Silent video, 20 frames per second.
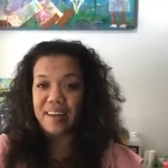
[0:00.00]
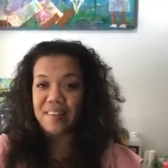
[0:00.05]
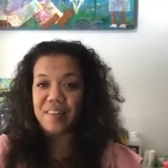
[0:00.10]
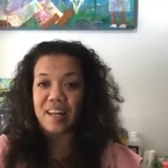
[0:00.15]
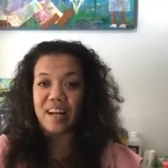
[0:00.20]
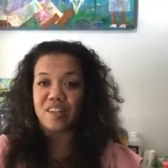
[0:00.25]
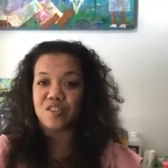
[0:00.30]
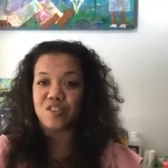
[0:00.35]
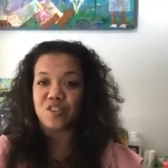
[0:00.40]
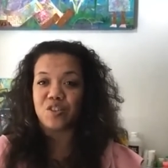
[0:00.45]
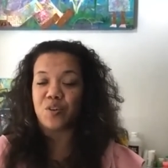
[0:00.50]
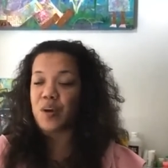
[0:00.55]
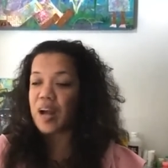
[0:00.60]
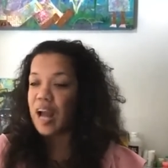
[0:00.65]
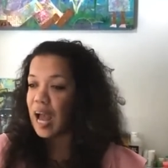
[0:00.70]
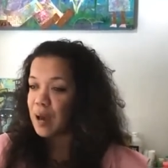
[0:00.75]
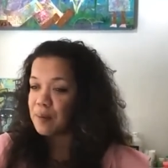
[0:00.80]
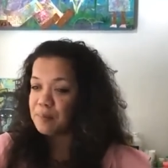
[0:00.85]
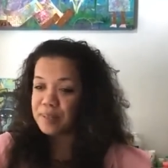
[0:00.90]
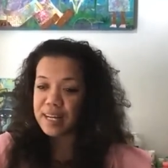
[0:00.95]
And then I'll just
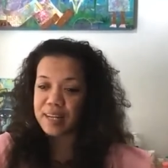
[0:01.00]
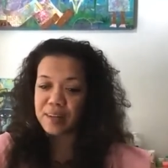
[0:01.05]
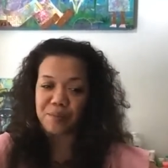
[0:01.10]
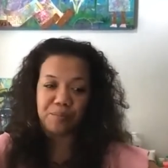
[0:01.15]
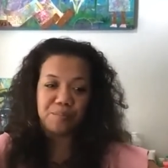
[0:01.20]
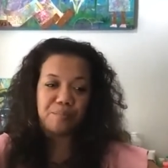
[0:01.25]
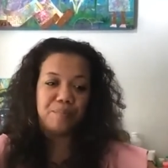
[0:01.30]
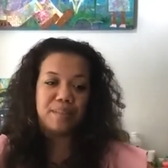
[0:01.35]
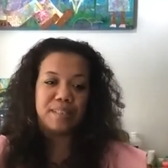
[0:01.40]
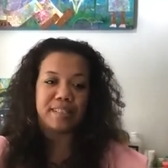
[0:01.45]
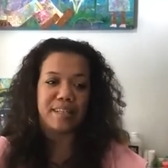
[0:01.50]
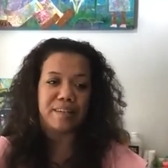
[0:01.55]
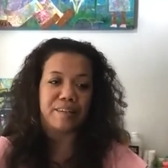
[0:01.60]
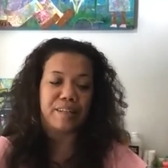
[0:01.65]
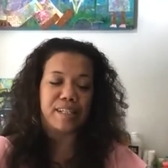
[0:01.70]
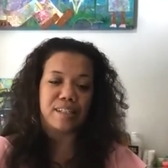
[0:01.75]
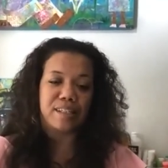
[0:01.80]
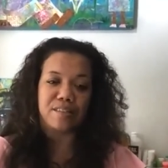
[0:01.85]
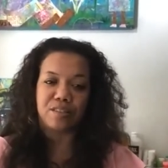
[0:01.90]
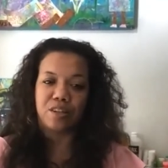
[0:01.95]
grab like
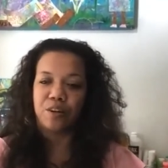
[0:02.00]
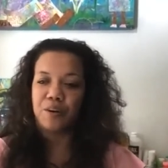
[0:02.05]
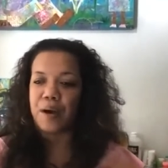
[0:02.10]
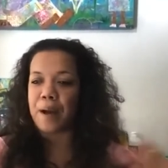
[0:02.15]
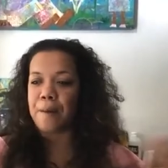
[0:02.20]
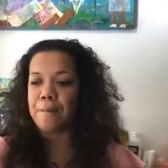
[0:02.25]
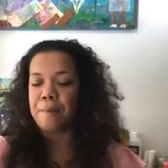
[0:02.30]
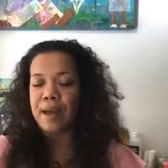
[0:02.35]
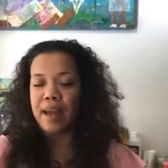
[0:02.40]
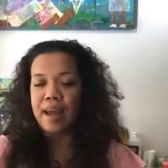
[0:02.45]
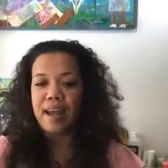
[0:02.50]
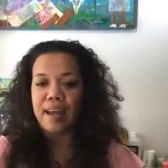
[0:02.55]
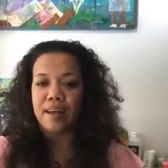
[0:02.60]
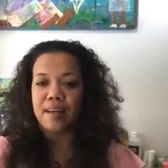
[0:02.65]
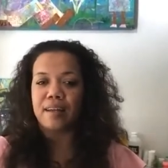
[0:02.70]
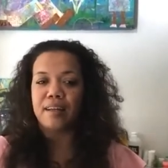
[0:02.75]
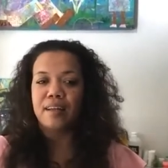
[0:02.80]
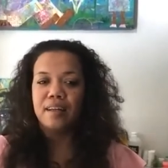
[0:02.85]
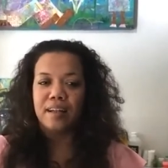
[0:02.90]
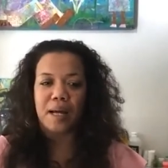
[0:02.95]
materials. I'll grab
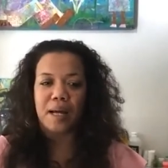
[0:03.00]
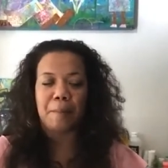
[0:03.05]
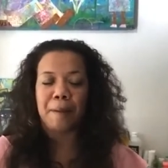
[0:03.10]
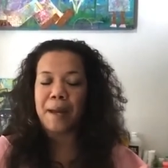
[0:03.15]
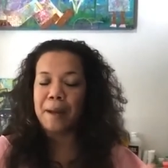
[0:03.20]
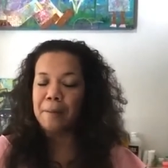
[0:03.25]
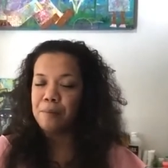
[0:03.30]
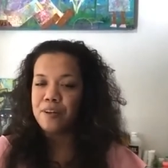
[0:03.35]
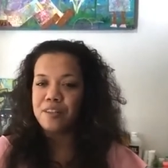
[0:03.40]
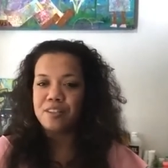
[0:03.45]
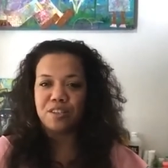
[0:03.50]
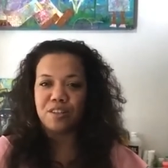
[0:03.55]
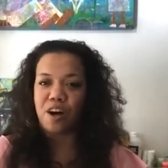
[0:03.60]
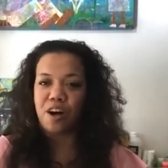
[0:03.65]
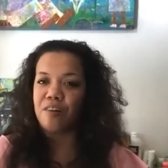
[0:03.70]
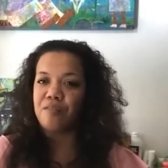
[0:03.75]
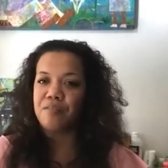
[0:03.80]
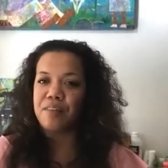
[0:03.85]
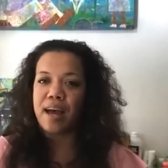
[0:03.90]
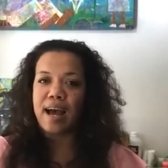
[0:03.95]
paint, like paintbrushes,
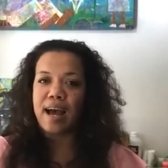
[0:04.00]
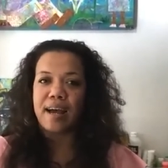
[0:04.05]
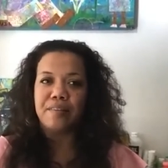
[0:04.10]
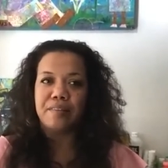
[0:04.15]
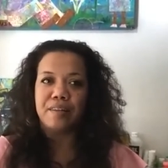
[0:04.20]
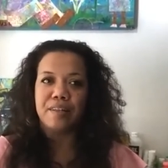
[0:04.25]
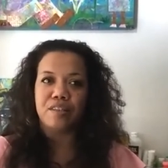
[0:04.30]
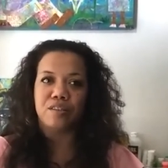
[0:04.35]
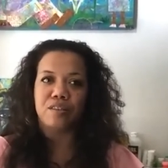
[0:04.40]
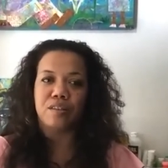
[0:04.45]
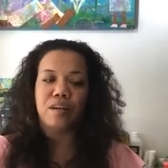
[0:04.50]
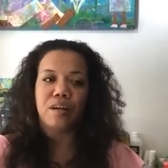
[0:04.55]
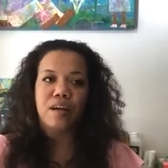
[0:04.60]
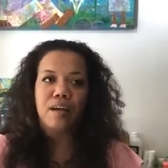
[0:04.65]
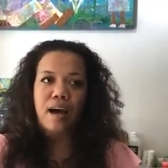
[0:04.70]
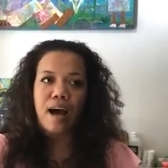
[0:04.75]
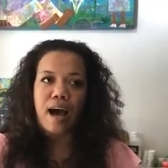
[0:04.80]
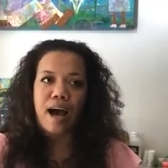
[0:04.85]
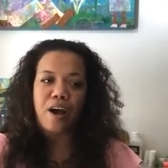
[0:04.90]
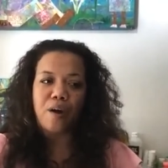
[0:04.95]
all of that. And then
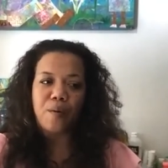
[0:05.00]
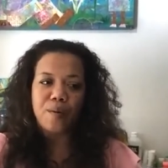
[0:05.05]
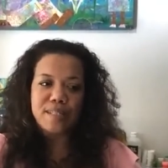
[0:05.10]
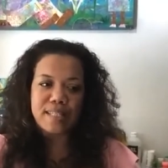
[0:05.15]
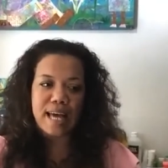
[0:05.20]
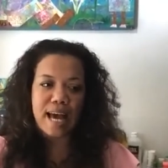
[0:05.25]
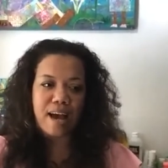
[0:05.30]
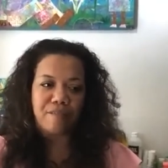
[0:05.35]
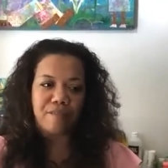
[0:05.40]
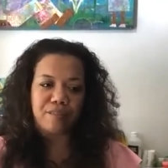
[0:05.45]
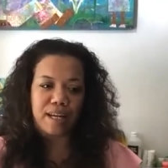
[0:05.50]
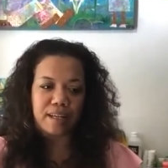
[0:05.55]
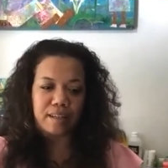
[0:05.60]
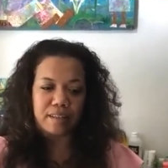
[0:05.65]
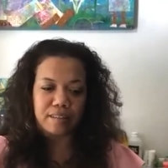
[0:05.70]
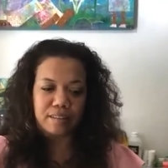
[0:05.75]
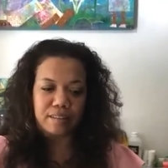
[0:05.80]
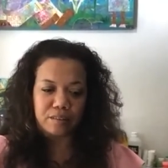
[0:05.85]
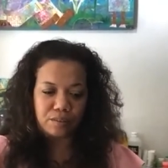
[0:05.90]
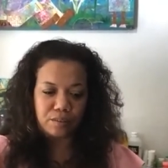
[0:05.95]
I always have like
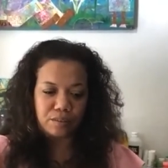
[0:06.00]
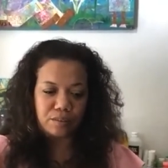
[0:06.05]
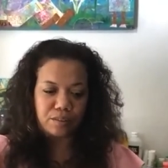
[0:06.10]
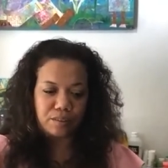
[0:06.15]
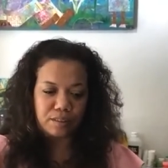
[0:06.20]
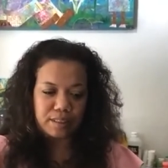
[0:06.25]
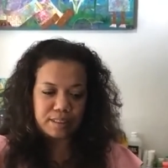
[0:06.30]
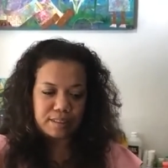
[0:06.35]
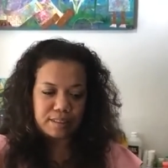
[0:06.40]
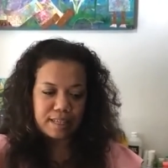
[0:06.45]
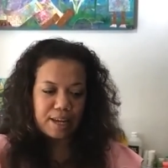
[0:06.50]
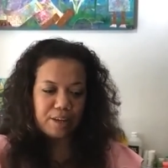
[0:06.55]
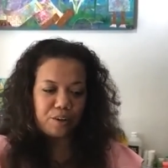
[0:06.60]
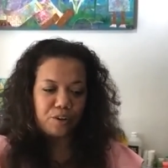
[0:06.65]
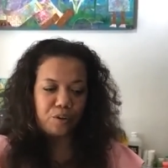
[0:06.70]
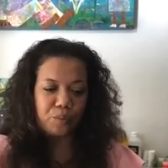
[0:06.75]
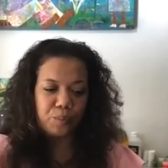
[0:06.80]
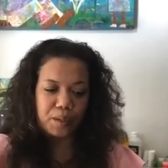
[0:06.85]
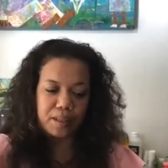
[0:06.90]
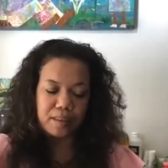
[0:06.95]
a little container
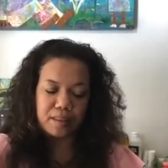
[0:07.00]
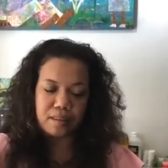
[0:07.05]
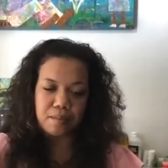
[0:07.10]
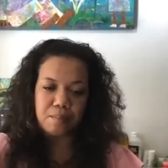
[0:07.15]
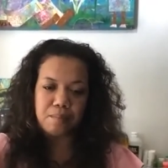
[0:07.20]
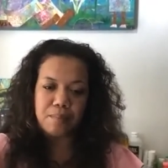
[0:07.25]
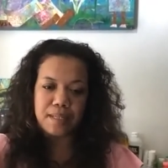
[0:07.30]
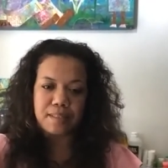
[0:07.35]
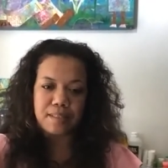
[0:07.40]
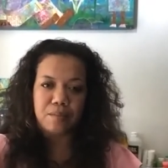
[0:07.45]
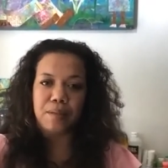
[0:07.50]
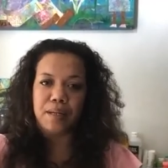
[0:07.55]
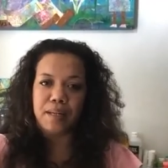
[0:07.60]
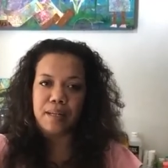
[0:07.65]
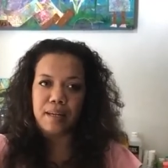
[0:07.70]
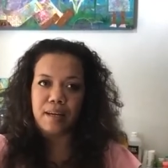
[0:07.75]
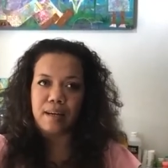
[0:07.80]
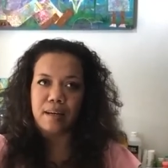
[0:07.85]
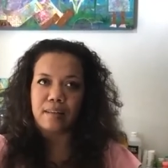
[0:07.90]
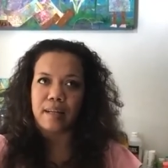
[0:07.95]
with mixed
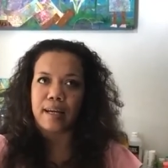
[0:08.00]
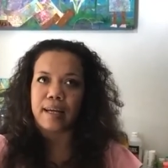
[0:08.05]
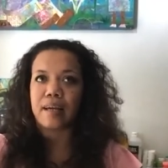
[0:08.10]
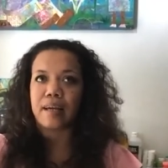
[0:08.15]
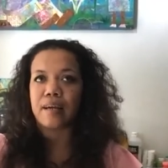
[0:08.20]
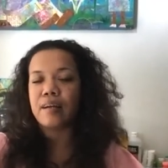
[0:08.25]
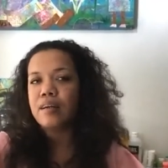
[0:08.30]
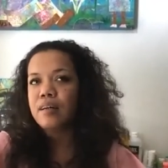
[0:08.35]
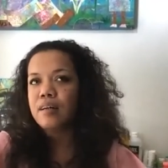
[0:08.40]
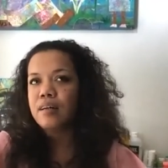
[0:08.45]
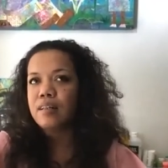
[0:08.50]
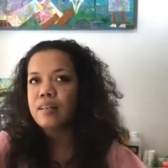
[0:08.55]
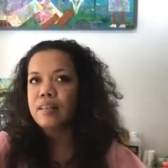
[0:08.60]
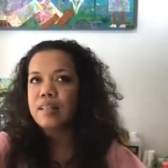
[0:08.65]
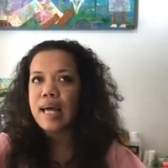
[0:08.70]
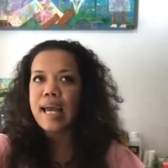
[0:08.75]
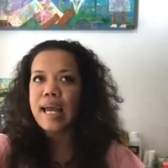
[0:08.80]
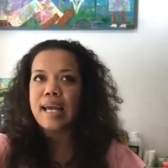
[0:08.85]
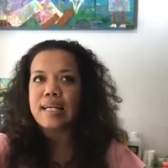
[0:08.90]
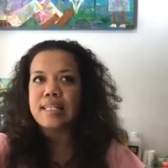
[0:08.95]
media, like
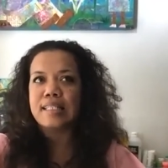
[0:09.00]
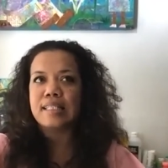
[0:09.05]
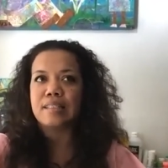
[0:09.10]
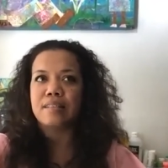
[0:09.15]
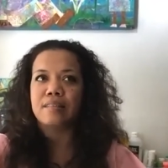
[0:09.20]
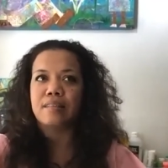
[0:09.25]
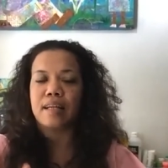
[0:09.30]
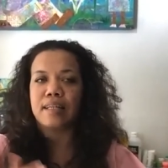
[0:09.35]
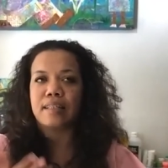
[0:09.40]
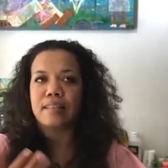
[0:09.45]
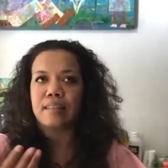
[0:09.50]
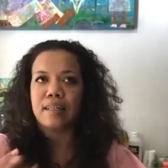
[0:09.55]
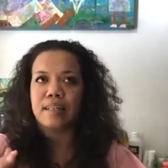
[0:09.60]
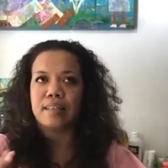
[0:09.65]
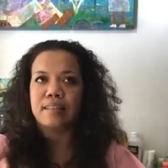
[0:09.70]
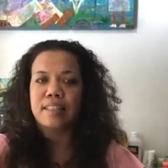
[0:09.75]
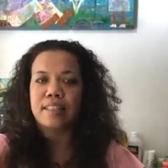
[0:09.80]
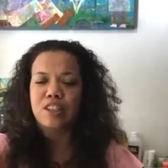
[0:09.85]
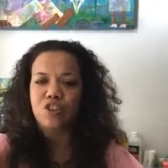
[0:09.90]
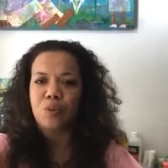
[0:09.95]
lace and
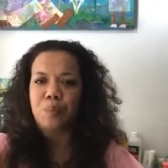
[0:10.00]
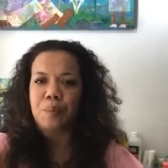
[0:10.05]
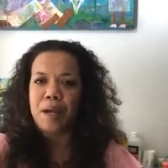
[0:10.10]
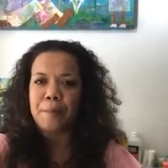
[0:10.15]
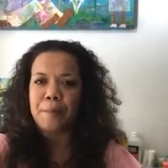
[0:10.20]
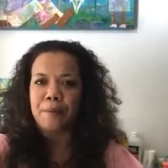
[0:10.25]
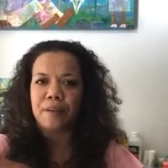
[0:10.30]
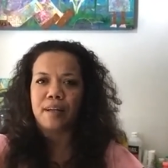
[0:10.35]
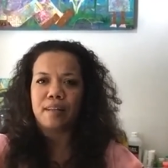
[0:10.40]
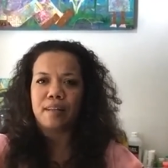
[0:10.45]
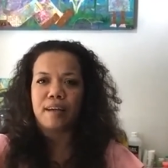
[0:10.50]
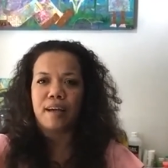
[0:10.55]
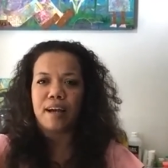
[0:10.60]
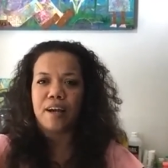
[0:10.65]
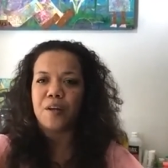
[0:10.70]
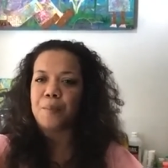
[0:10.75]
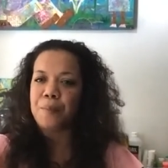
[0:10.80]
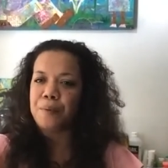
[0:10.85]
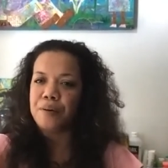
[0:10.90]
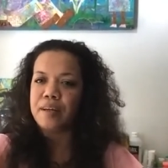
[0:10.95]
like tissue paper, like the
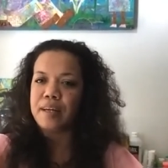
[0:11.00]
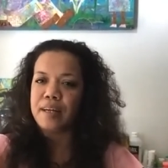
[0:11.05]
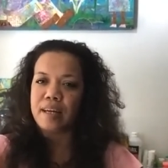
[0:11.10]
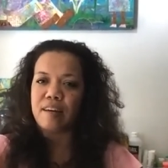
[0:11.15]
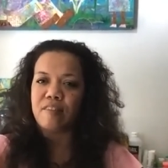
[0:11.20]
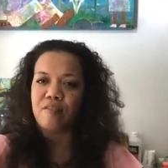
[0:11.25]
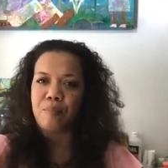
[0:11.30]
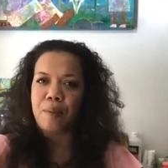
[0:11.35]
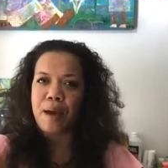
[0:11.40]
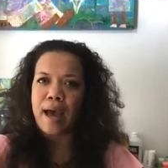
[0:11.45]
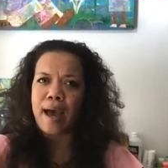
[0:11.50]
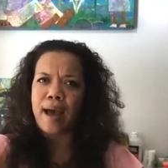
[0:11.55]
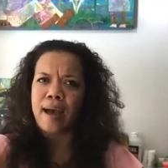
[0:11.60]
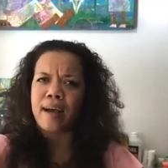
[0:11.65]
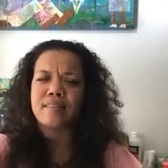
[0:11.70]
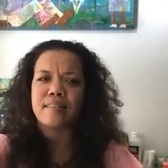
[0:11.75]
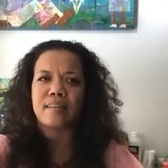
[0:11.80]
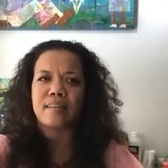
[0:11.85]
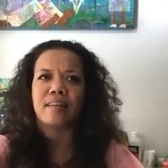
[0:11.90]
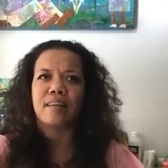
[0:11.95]
kind you put in gift
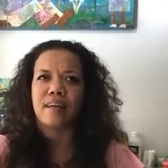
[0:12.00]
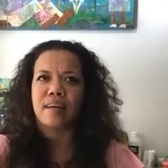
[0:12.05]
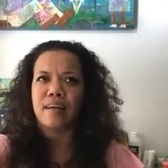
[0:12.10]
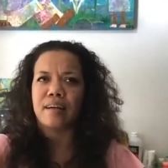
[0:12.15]
bags, and